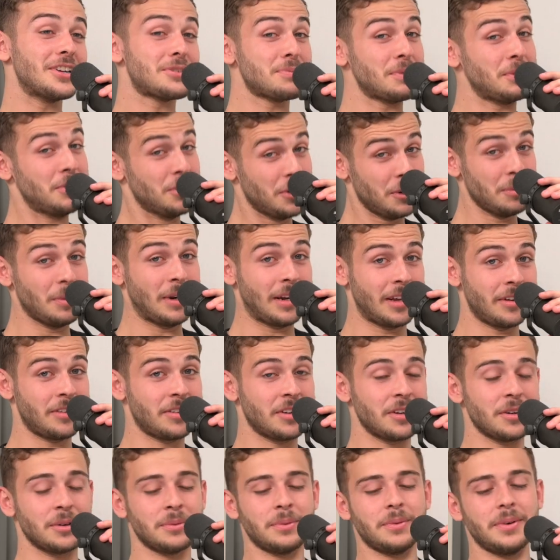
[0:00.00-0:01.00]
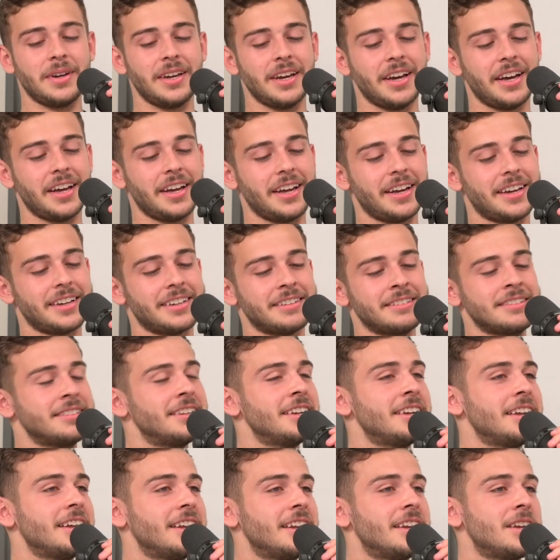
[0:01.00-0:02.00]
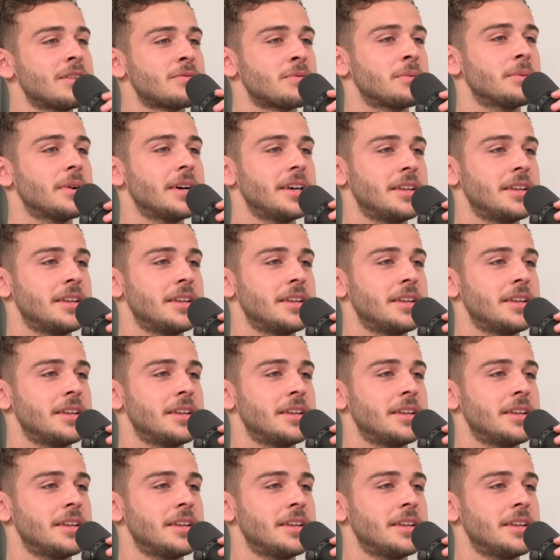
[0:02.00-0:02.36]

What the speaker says: as we normally do. We did it in a different